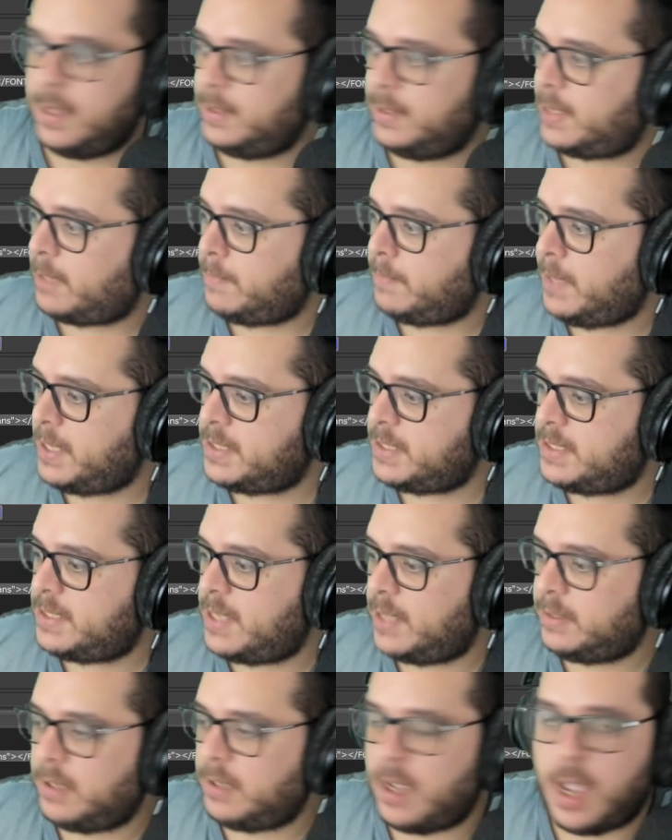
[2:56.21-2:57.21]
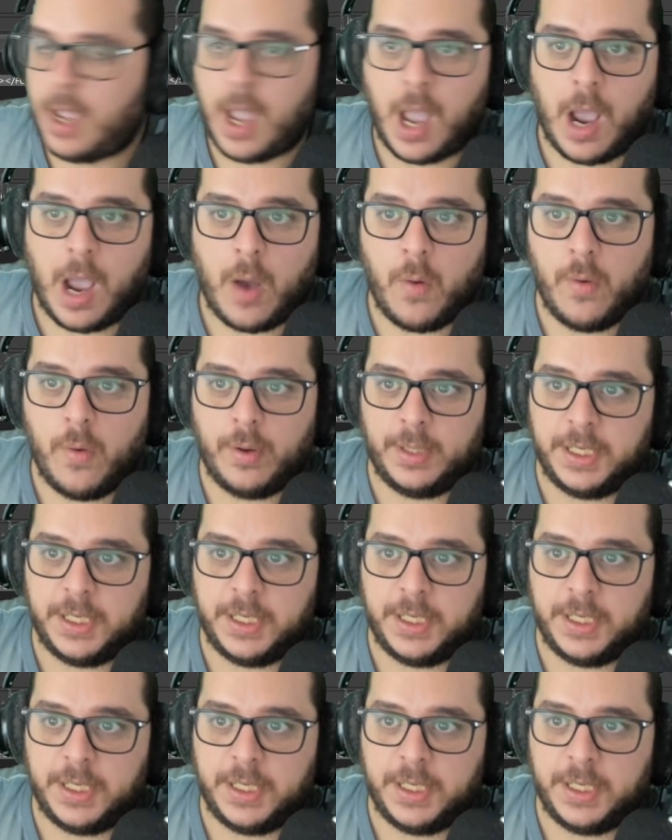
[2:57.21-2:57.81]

That means that how the